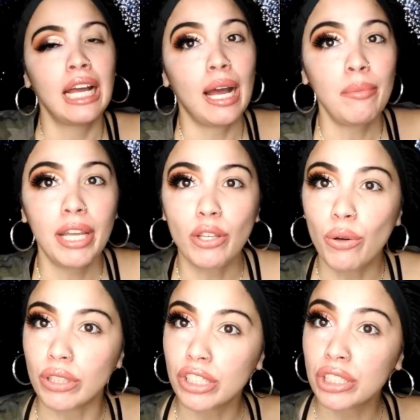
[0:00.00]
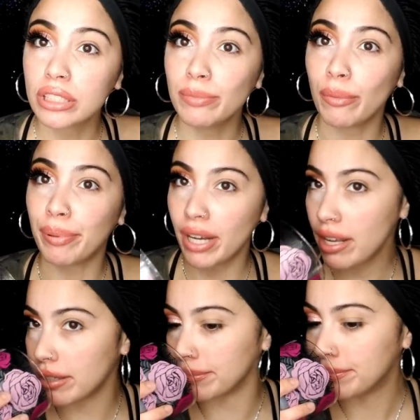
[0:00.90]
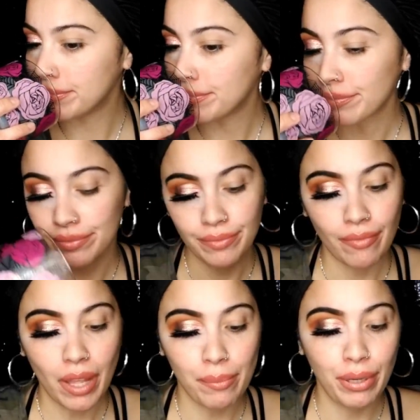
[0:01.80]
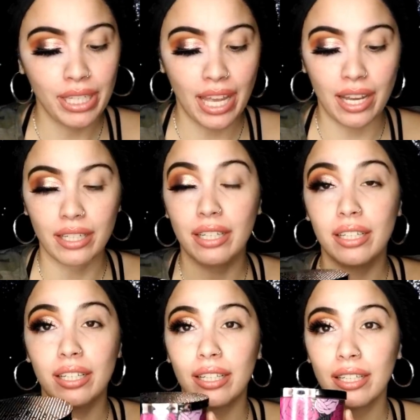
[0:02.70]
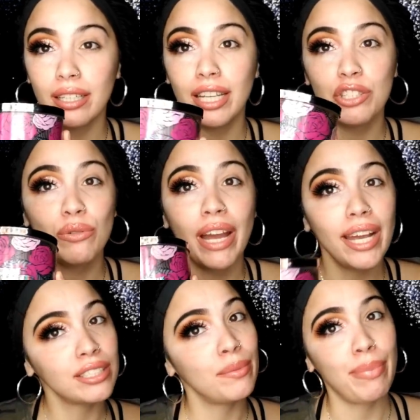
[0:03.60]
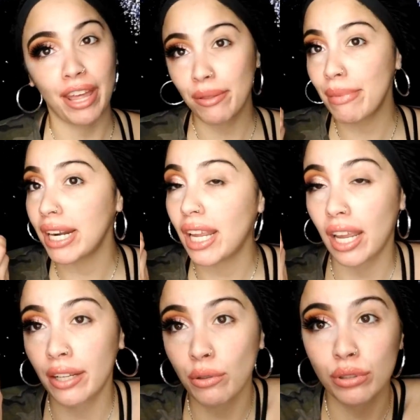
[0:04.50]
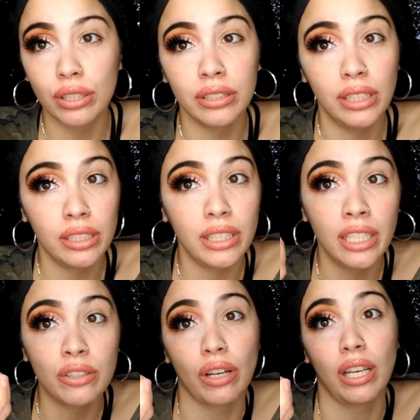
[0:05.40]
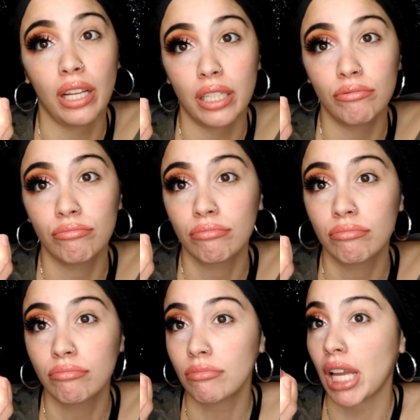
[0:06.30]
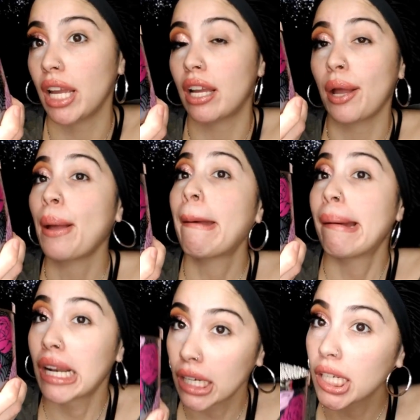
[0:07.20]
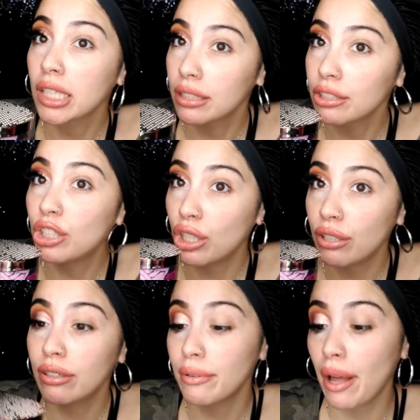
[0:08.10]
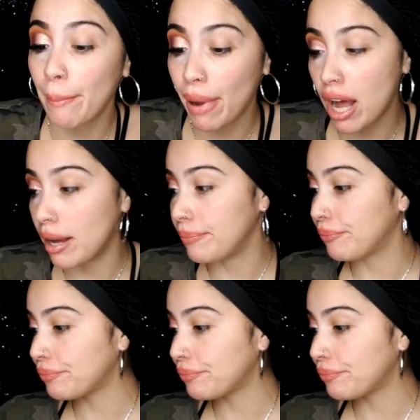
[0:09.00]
I'm like, yo, this shit smell bomb. But yeah, get you guys some Bath and Body candles, because these things are lit. Like, they're bomb.